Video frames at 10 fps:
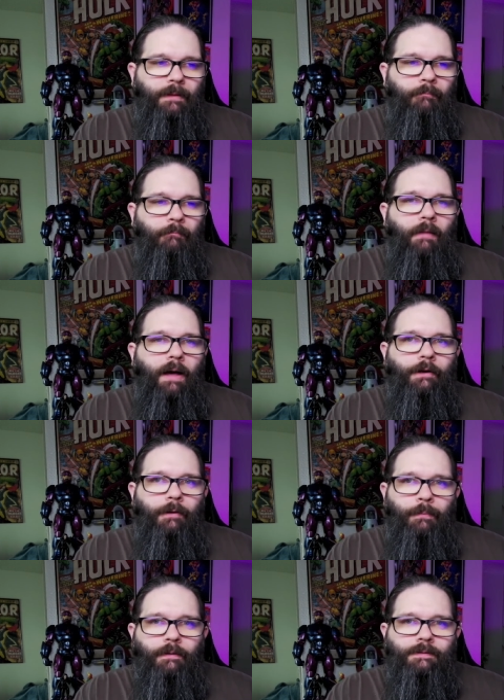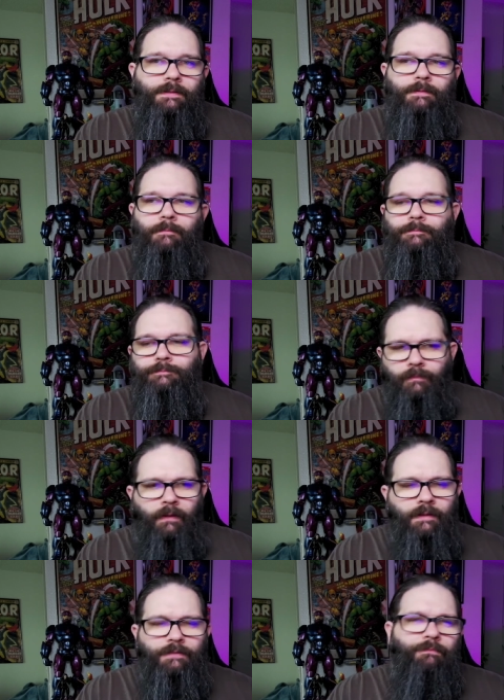minor books
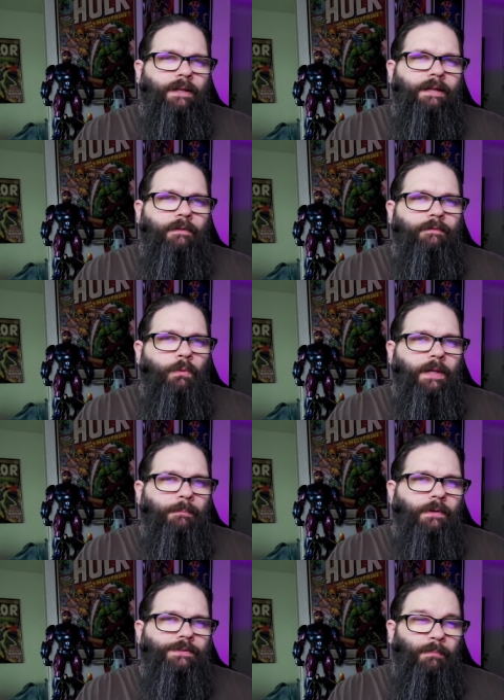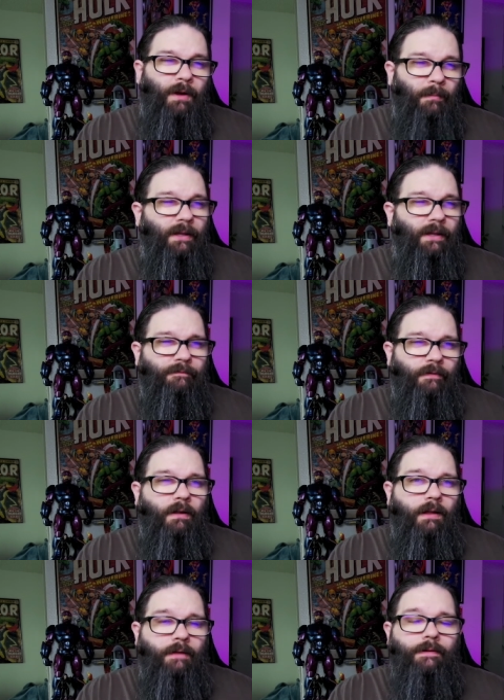these flavor of the week books are probably going to
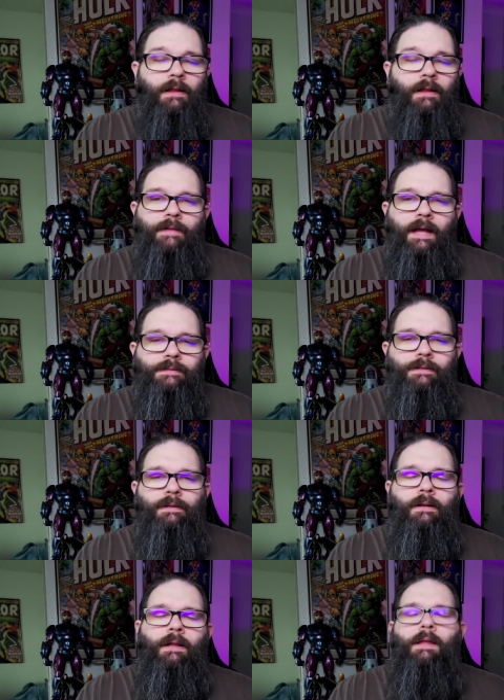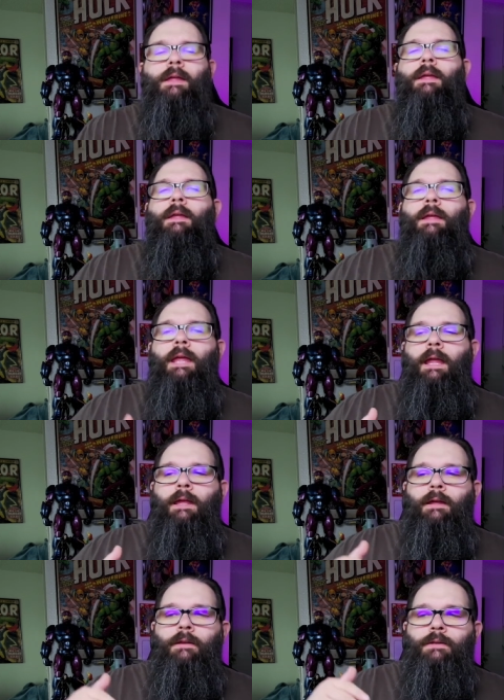fall off a lot faster
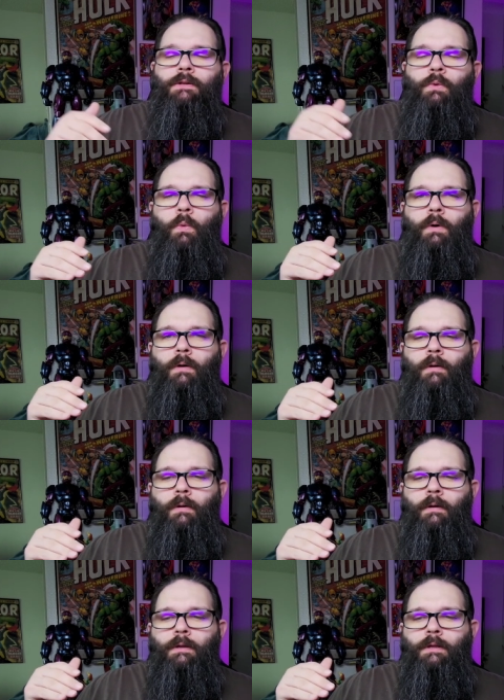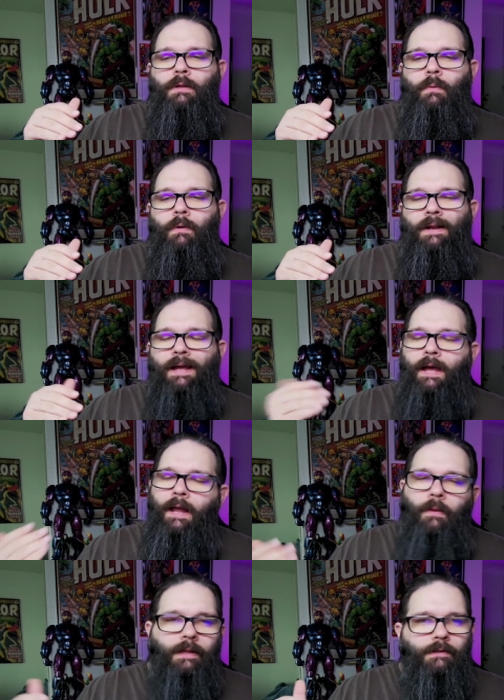and your your i
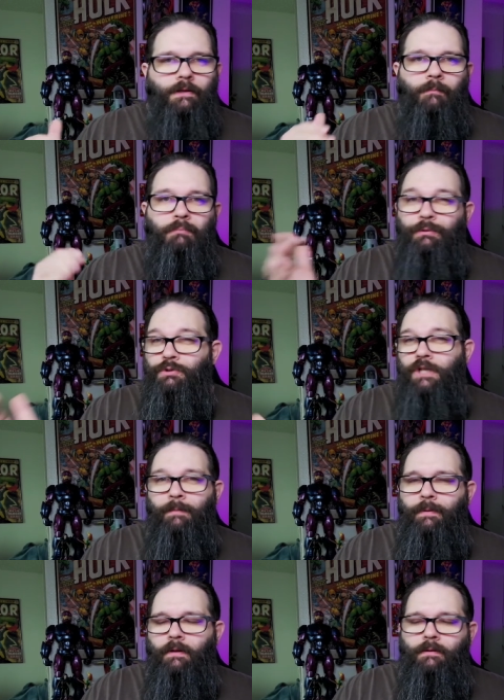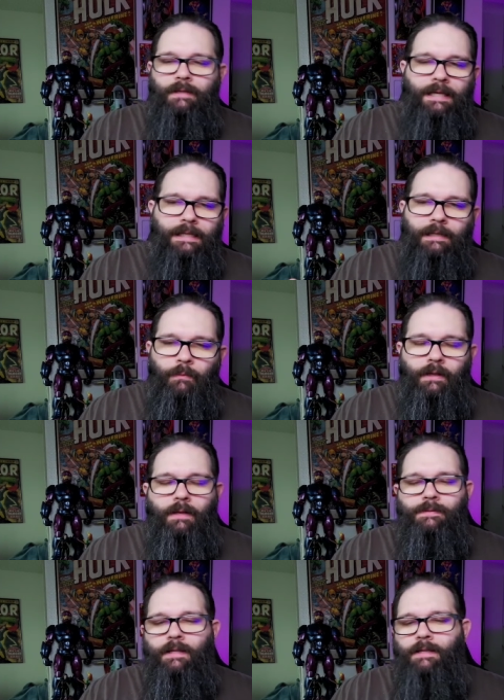don't like the term blue chip key when it
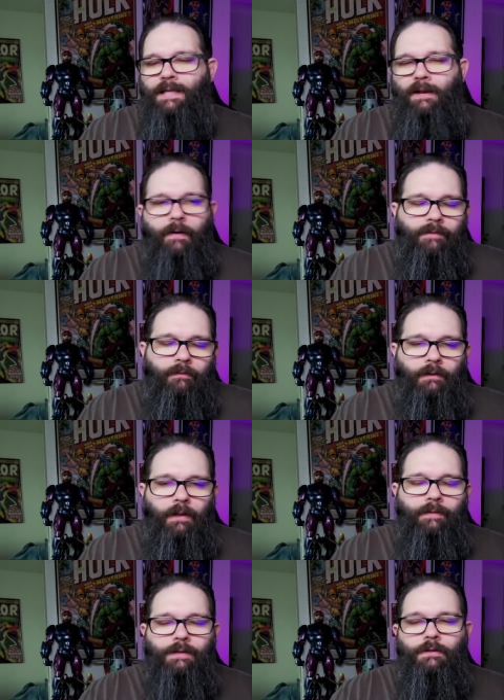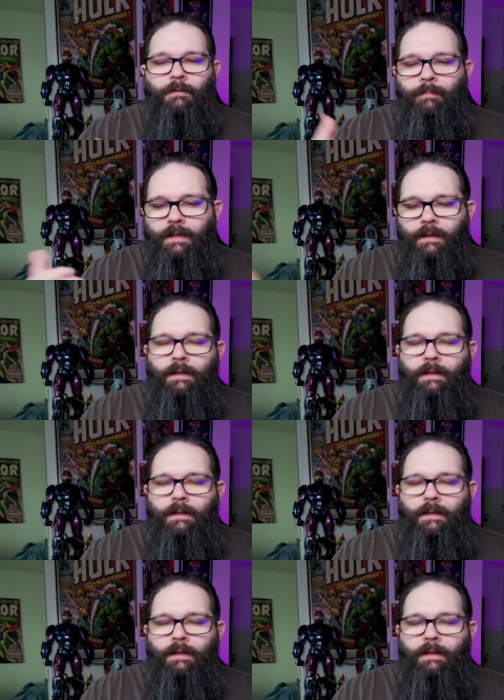comes to that because I don't I've never loved that term, but